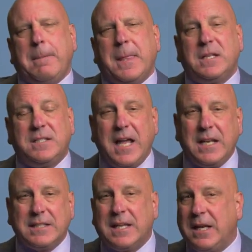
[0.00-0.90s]
it's
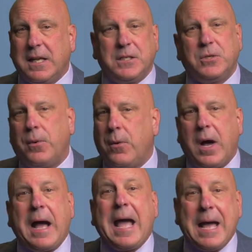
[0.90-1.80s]
dentists getting into
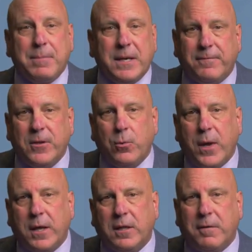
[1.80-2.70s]
a habit, if you
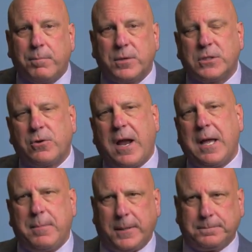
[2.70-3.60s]
will, of
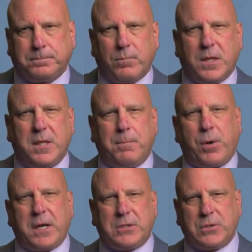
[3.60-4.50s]
prescribing the
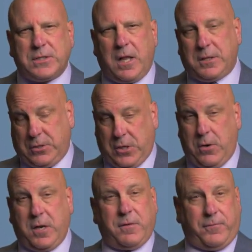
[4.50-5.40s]
Bruxer solid
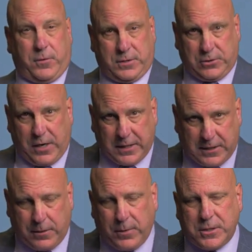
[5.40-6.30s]
zirconia, the full strength,
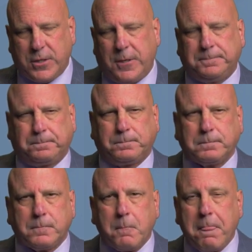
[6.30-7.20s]
the original,
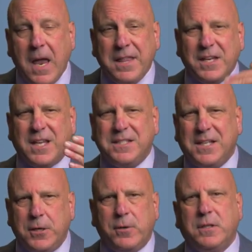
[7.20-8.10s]
and then
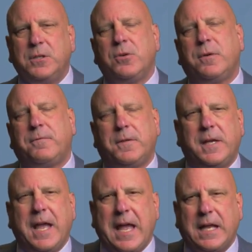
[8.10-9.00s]
continuing to do it for
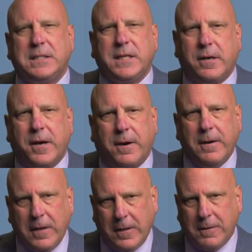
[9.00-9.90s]
the anterior.
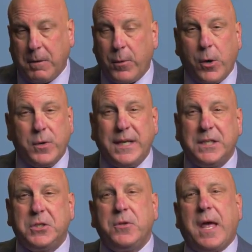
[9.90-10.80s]
But we don't need
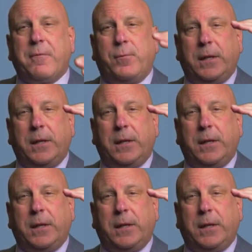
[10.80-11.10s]
to do that. If we